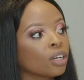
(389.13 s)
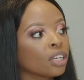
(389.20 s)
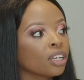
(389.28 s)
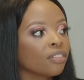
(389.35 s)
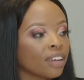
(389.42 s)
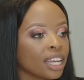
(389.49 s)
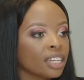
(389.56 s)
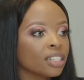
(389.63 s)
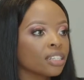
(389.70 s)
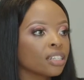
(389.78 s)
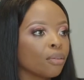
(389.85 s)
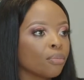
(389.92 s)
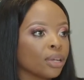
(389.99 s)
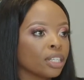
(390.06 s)

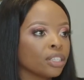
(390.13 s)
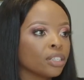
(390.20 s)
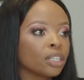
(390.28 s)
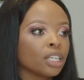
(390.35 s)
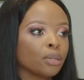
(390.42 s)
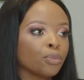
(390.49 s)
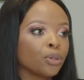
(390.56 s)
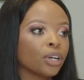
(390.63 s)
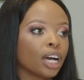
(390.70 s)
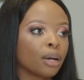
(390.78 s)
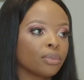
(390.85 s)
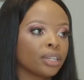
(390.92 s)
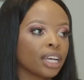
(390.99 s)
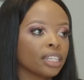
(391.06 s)
conveyancers are meant to keep you
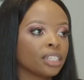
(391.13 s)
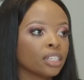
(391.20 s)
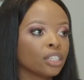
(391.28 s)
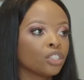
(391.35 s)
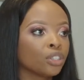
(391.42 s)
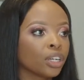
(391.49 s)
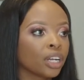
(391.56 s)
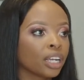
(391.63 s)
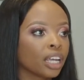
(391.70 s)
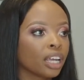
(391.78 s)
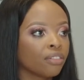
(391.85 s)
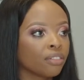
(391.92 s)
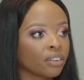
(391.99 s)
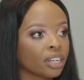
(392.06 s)
updated during
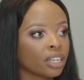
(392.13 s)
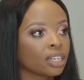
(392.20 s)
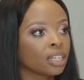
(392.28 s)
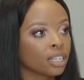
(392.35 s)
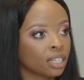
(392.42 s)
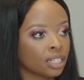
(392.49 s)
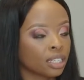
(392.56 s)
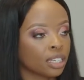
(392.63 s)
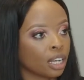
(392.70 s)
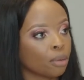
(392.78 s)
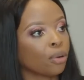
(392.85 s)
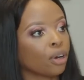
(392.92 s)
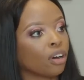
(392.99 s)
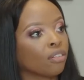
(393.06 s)
every
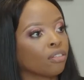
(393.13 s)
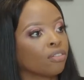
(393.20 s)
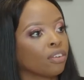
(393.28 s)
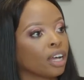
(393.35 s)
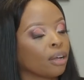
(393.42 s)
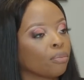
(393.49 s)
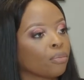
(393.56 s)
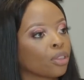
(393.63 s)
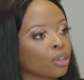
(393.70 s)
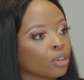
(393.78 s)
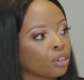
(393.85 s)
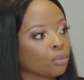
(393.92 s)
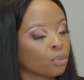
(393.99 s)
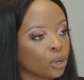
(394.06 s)
step of
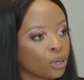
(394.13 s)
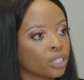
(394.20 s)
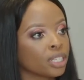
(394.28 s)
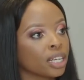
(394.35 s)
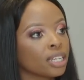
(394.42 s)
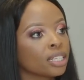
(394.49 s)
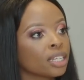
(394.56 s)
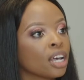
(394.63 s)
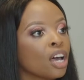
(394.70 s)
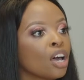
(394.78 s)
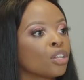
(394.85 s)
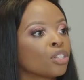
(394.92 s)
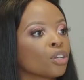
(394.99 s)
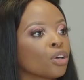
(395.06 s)
the process.
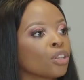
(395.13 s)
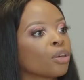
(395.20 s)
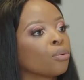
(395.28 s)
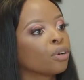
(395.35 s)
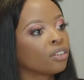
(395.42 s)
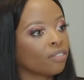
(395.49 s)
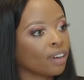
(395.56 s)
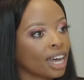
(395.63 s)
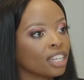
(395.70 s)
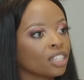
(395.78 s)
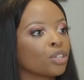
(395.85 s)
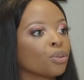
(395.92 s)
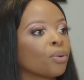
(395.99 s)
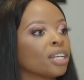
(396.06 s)
So they will
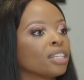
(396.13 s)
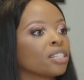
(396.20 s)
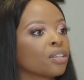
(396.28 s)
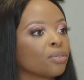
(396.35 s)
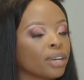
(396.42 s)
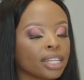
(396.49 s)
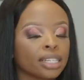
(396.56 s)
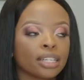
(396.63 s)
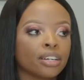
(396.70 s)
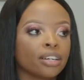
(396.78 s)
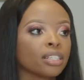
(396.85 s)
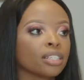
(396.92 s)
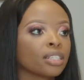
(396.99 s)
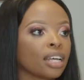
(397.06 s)
advise you once the rates
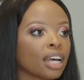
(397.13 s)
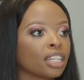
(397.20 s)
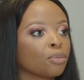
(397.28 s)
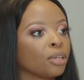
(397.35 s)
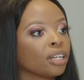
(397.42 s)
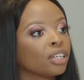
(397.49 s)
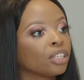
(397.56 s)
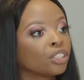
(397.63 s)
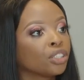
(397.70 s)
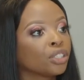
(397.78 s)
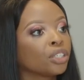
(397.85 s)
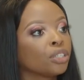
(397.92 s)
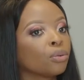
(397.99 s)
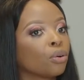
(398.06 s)
clearance has been
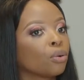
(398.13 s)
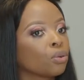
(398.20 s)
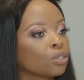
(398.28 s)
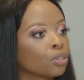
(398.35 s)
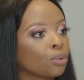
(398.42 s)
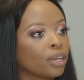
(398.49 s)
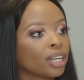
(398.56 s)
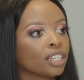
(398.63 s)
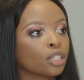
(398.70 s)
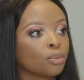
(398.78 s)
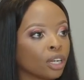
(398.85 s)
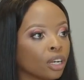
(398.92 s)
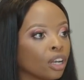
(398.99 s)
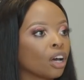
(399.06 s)
issued, also when
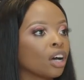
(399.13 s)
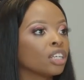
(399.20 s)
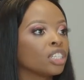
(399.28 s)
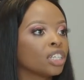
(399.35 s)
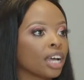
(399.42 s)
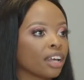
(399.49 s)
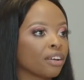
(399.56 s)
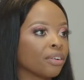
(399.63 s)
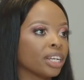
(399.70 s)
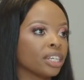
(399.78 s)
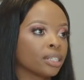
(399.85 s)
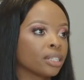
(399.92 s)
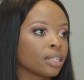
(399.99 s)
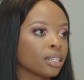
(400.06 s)
it's been lodged and
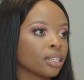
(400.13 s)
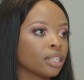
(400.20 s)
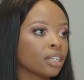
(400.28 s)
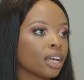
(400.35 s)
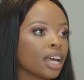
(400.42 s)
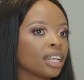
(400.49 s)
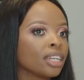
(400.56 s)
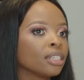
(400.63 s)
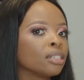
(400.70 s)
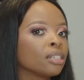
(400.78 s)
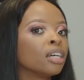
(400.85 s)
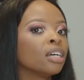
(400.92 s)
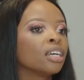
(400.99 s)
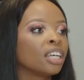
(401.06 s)
registered.
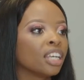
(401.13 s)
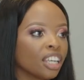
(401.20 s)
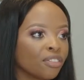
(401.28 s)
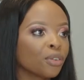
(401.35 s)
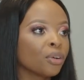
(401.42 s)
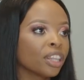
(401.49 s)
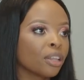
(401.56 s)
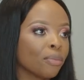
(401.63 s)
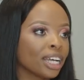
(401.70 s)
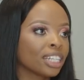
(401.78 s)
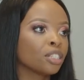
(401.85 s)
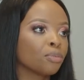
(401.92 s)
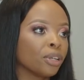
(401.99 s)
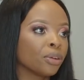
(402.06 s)
And even when the
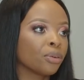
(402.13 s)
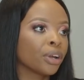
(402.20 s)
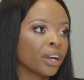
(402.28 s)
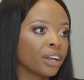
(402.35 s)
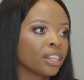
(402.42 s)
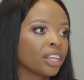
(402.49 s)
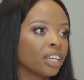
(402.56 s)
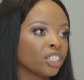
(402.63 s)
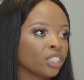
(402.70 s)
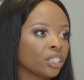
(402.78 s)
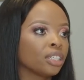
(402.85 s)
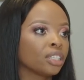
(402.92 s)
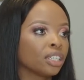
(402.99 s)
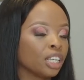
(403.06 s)
matter's been queried, they
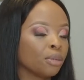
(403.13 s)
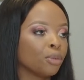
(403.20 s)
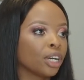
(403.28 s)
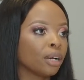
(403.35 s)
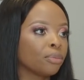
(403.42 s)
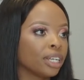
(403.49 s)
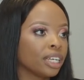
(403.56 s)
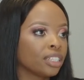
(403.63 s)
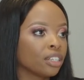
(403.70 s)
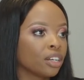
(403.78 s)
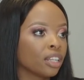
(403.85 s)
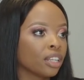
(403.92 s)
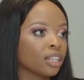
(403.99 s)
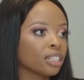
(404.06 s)
should keep you
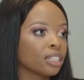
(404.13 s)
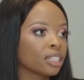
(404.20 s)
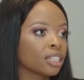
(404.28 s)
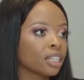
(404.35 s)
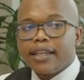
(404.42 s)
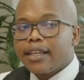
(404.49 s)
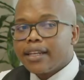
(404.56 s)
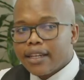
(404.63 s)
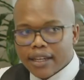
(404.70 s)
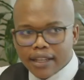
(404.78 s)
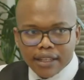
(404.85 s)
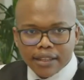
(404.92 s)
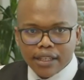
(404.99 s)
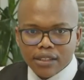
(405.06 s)
updated on this. then
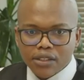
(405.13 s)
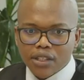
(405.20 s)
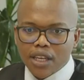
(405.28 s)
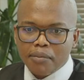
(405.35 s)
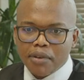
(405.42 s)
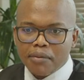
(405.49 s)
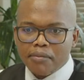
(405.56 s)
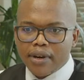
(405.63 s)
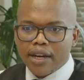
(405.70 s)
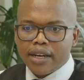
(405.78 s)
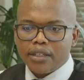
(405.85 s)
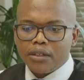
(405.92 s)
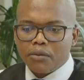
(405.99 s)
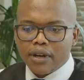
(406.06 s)
another thing to keep in
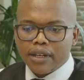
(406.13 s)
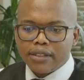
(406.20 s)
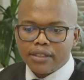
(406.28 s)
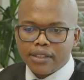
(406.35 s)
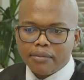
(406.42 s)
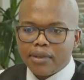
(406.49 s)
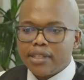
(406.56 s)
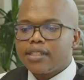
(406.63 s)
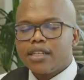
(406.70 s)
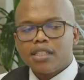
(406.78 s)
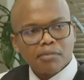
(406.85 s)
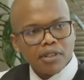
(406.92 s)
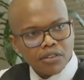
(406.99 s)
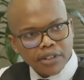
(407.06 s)
mind, once the matter
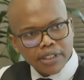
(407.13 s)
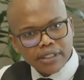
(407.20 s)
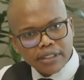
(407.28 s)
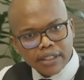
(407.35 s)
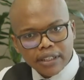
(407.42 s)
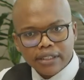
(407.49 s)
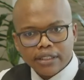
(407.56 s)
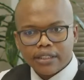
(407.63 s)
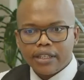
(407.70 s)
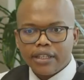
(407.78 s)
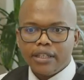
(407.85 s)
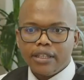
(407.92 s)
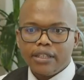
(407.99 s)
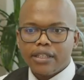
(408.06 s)
has been registered,
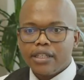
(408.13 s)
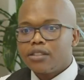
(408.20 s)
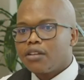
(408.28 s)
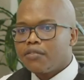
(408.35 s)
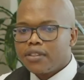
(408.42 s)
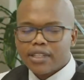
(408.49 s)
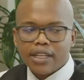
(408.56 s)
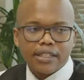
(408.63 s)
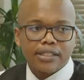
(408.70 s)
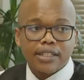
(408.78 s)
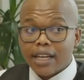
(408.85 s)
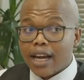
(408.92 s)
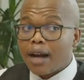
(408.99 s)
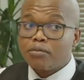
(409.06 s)
the deeds office can
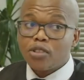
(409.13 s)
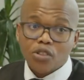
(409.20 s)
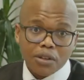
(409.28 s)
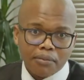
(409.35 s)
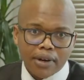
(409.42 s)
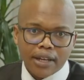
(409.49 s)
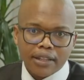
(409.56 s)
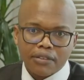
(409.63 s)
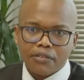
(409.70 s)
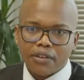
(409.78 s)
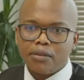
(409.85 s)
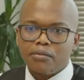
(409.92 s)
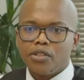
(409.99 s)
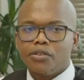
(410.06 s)
take up to a month for
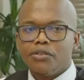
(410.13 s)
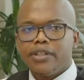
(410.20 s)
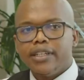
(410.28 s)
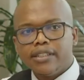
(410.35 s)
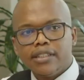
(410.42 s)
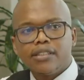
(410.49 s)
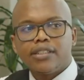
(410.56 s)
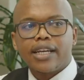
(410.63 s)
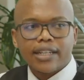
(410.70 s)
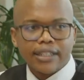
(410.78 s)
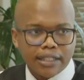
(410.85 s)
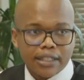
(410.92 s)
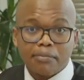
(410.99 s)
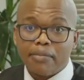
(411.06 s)
them to release the title
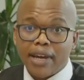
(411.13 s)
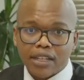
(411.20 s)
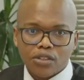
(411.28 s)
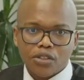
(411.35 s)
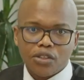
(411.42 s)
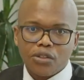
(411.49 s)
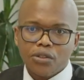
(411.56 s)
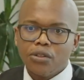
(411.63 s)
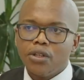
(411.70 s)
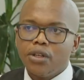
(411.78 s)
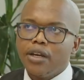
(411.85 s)
deed back to you